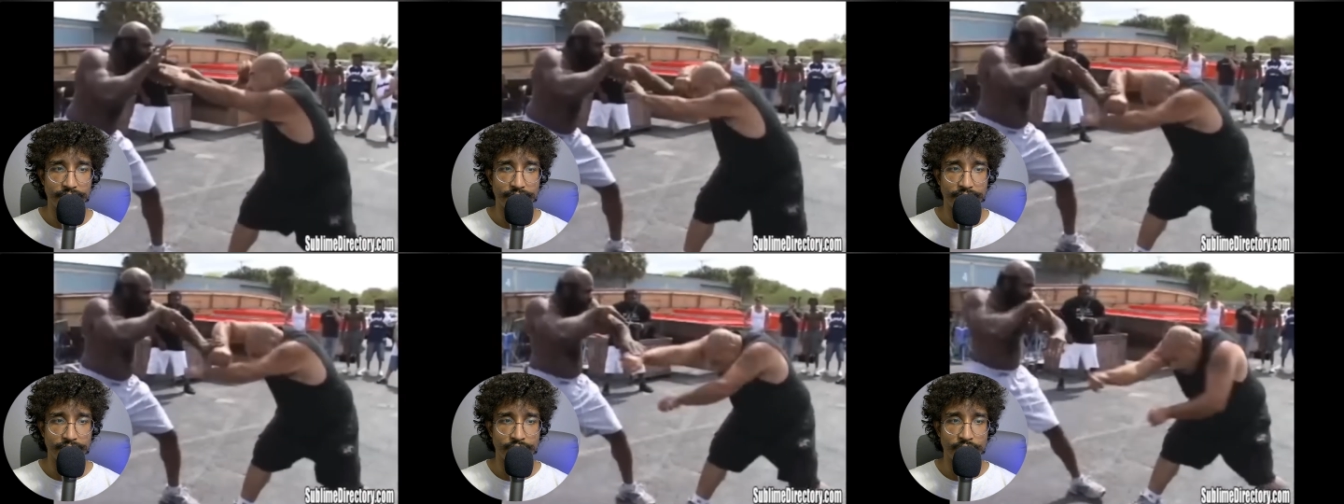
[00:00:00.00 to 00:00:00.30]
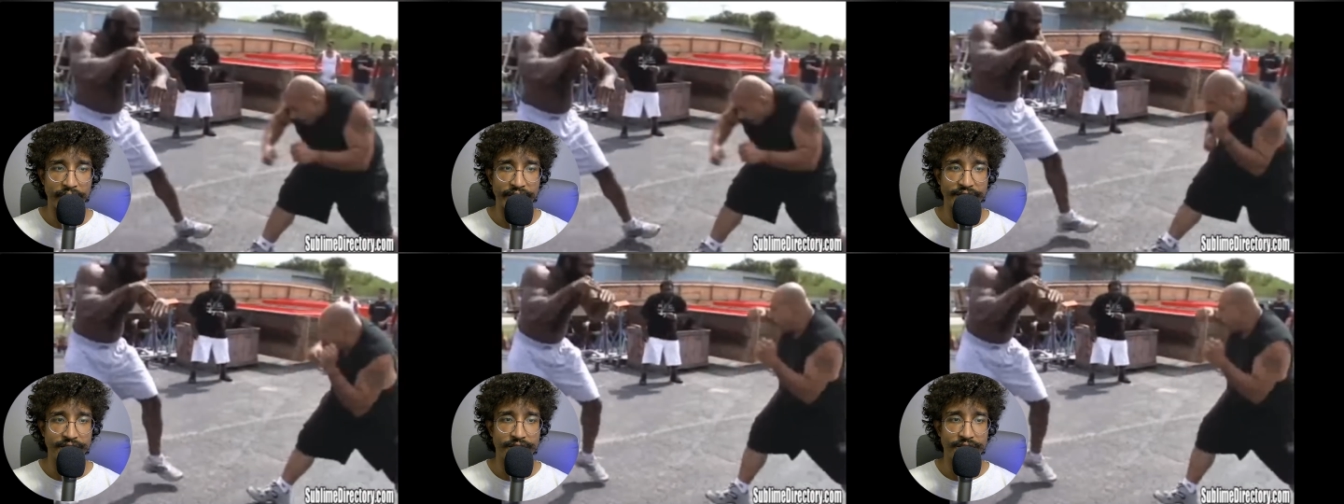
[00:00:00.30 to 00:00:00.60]

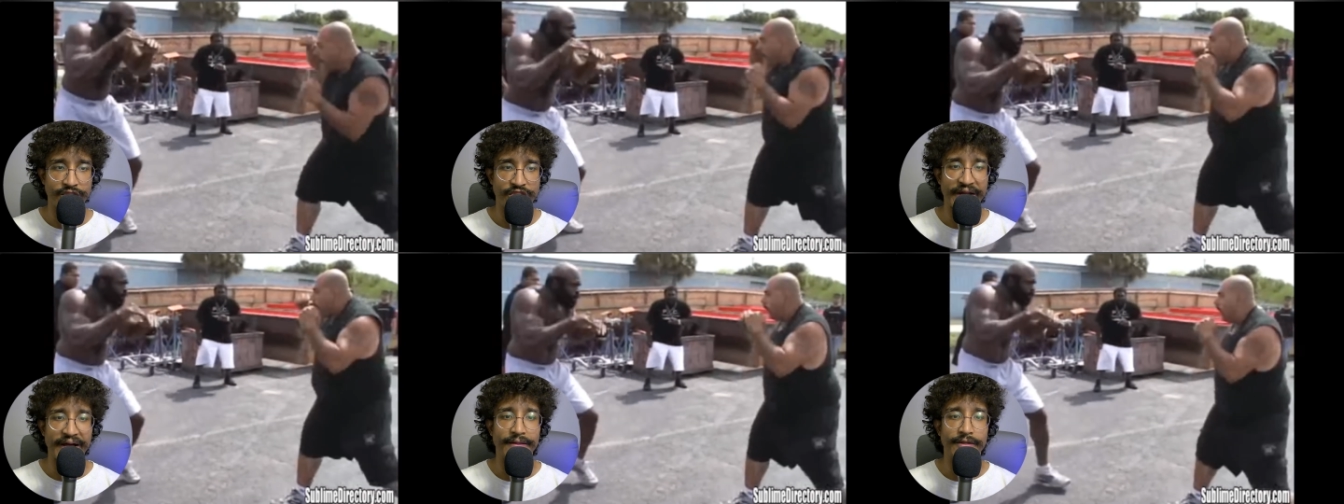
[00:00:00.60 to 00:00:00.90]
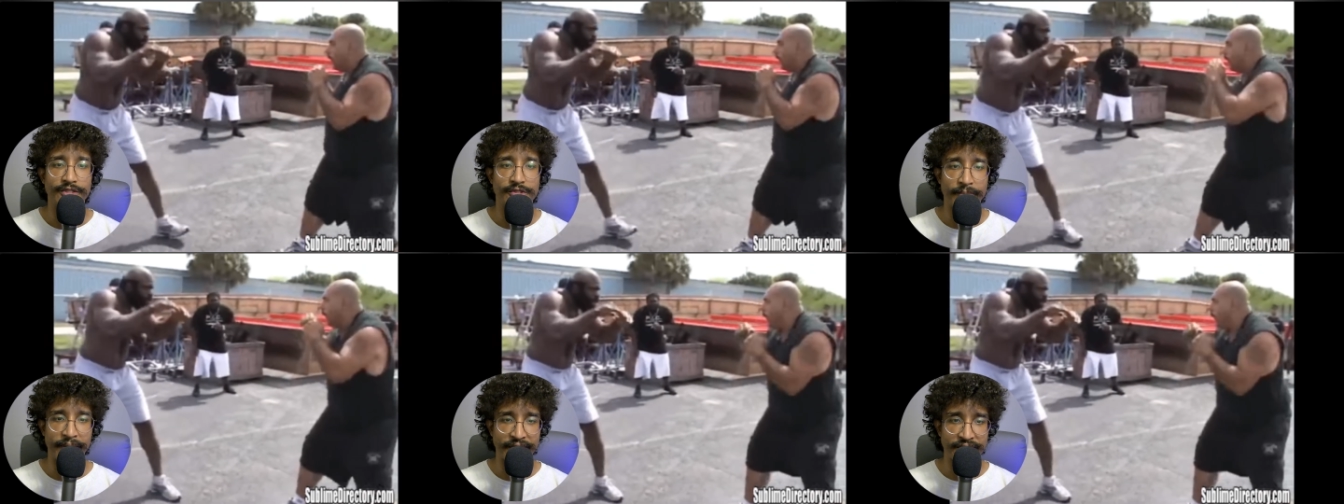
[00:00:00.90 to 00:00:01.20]
trying to
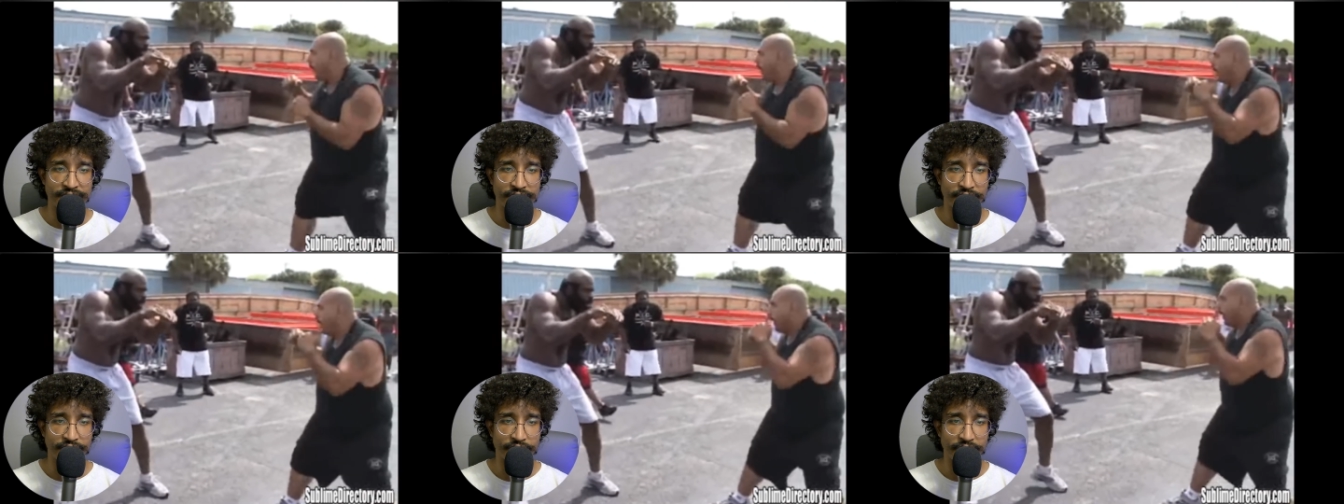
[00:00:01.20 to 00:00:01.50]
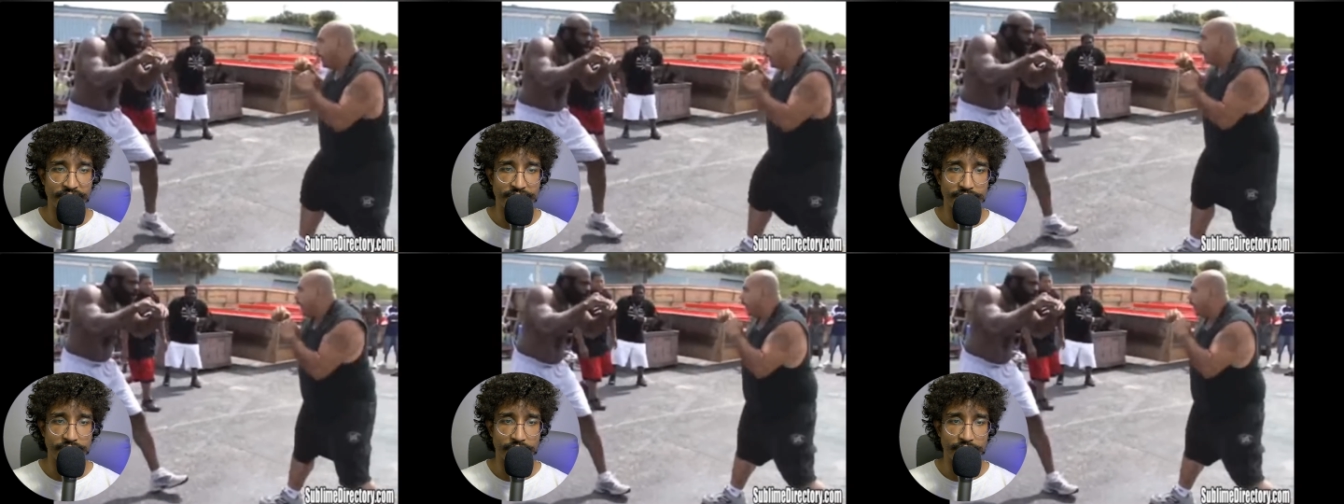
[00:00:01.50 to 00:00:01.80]
challenge myself
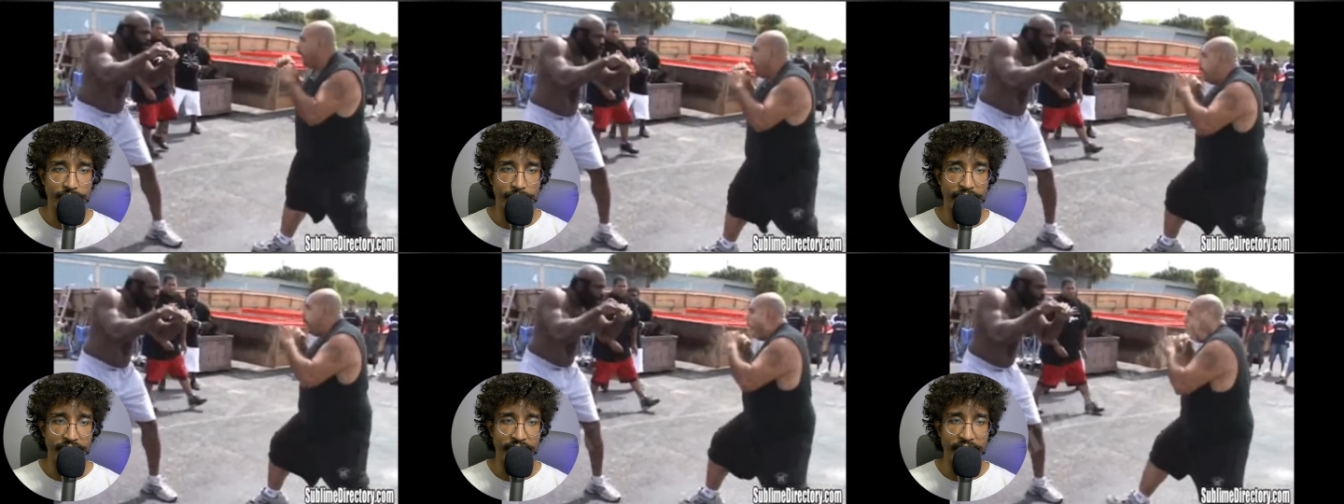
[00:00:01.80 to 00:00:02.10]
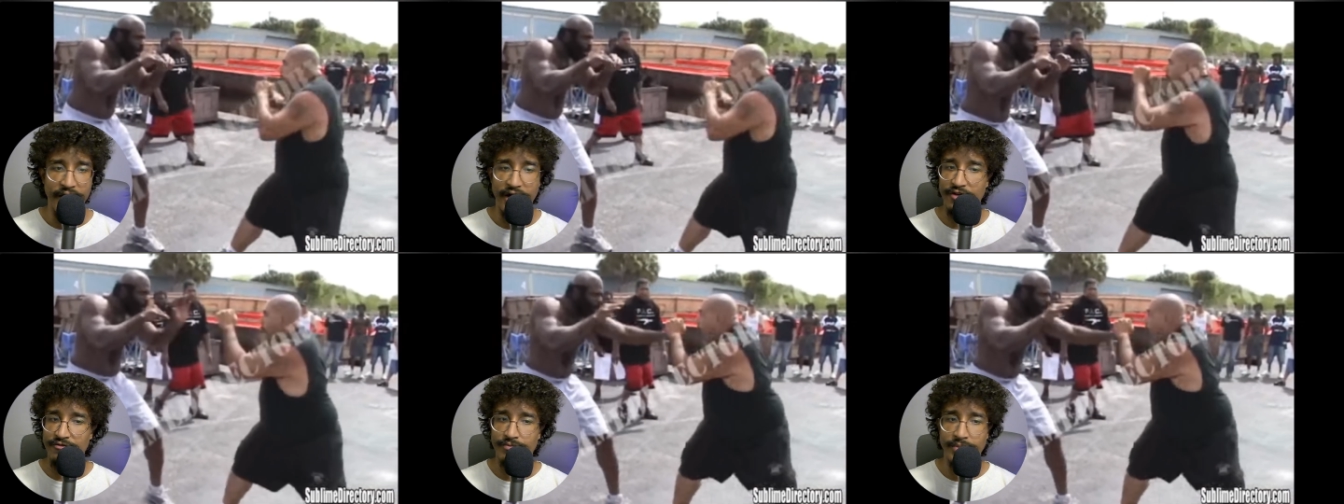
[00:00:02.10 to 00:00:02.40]
against other men.
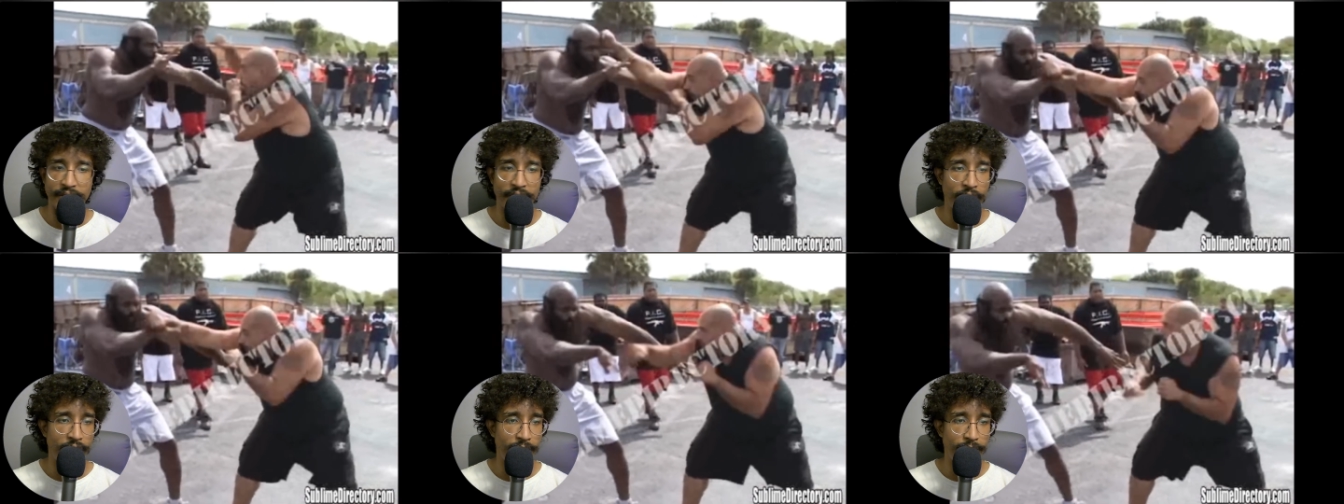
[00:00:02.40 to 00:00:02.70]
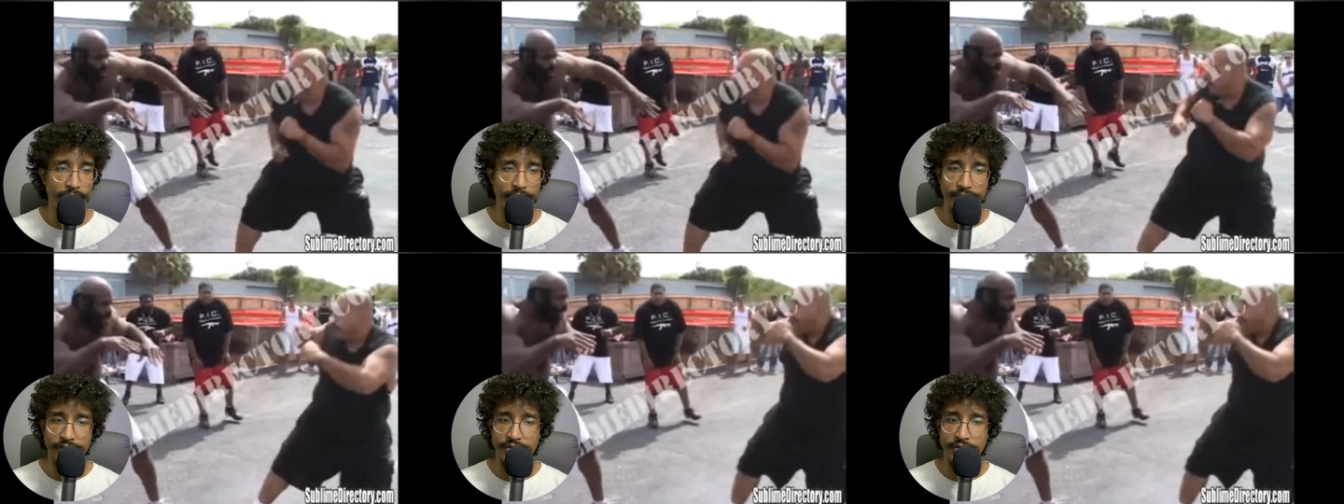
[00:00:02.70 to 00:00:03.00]
I've been
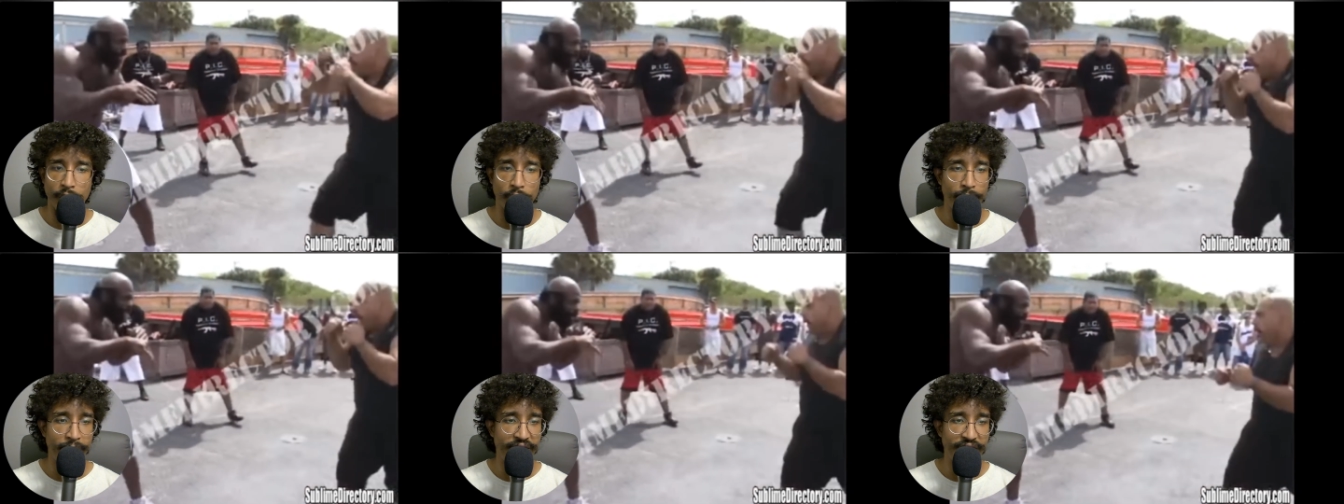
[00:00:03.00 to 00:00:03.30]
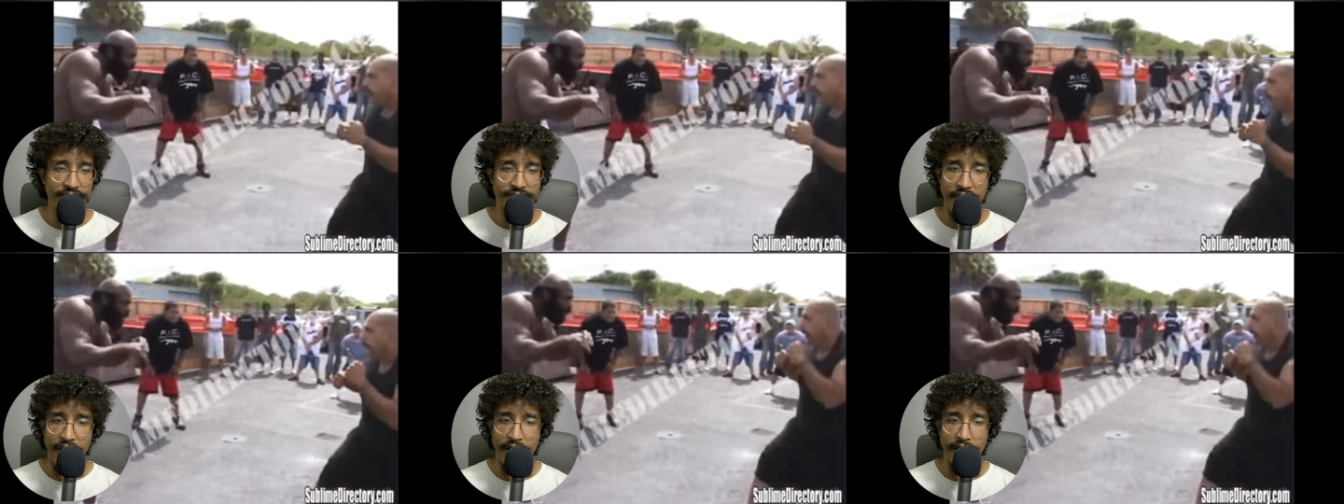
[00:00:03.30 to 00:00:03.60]
humbled so
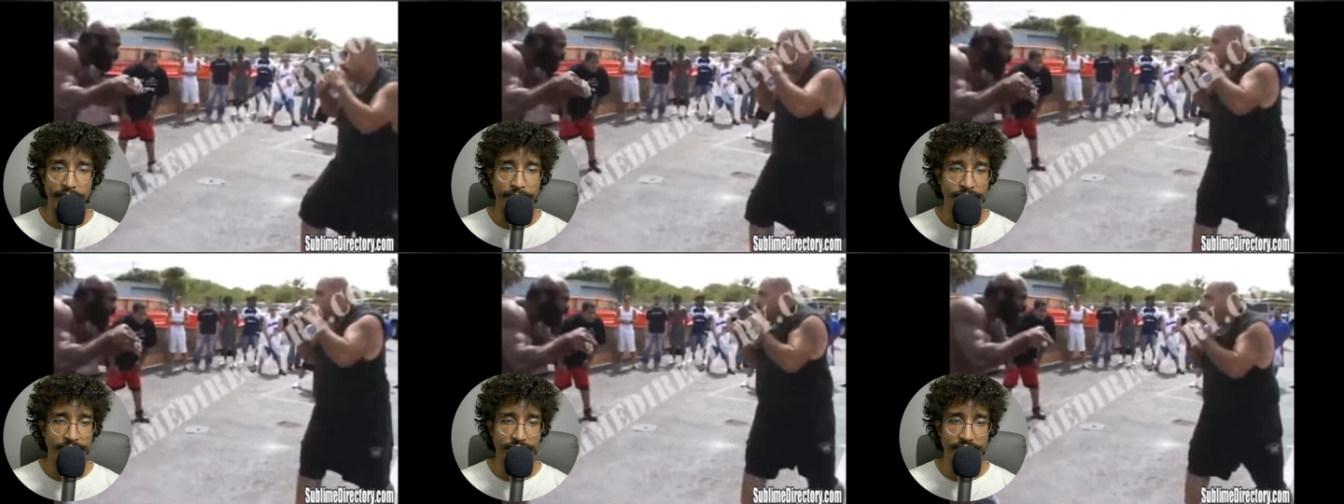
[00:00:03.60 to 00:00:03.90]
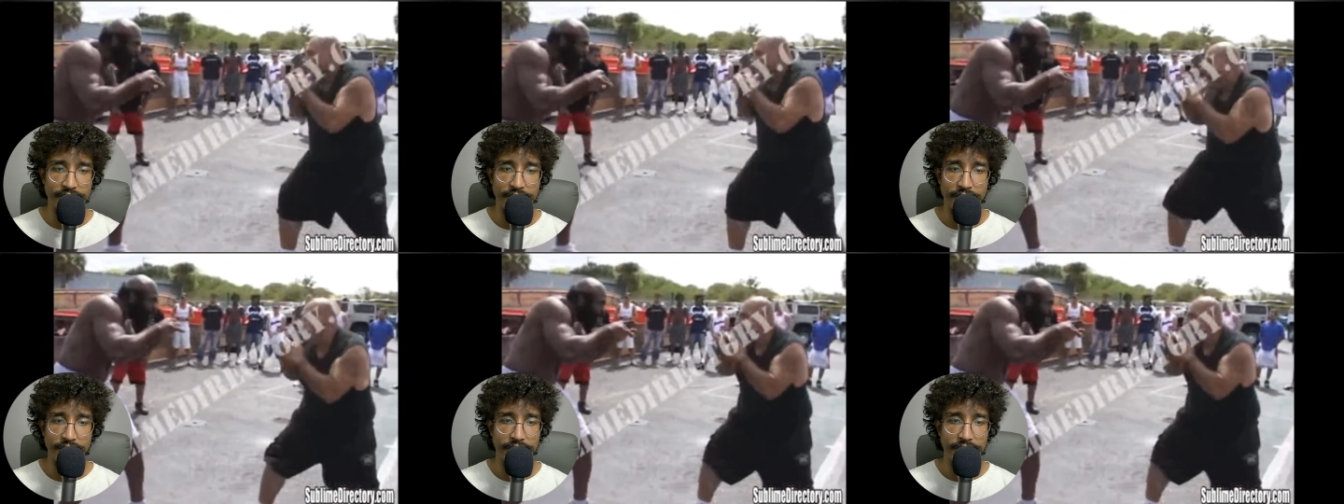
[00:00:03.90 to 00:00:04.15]
many times.